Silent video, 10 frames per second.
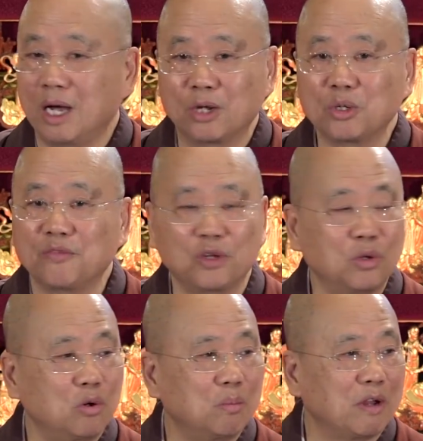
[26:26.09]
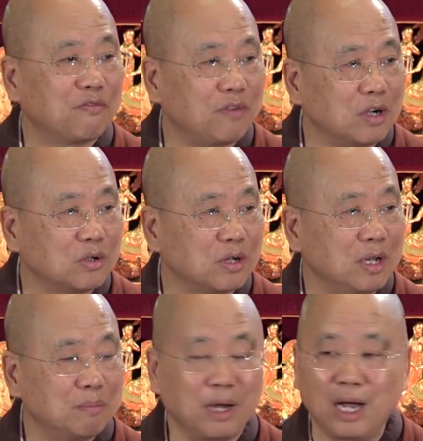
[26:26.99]
I don't even know my
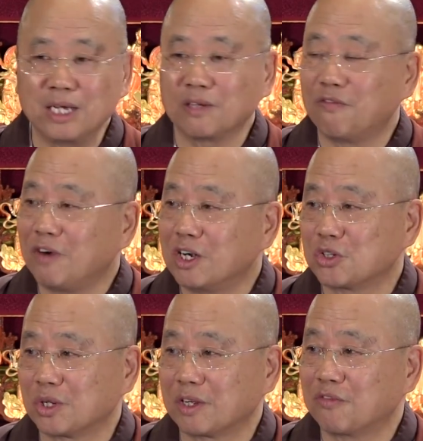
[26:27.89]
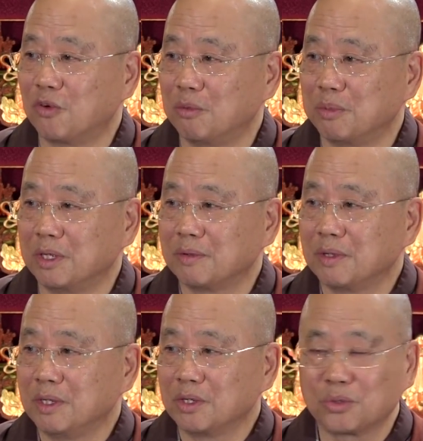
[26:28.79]
eyes are functioning for me.
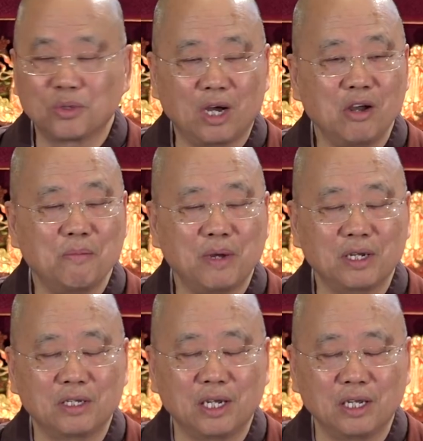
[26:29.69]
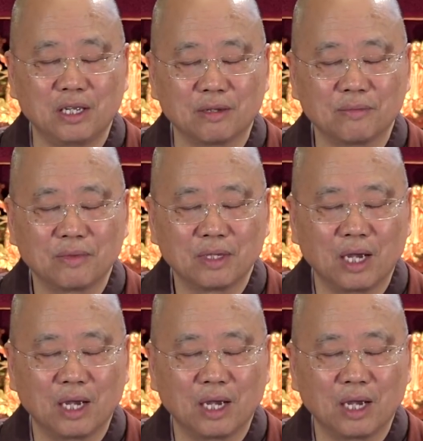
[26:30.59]
So now I'm meditating.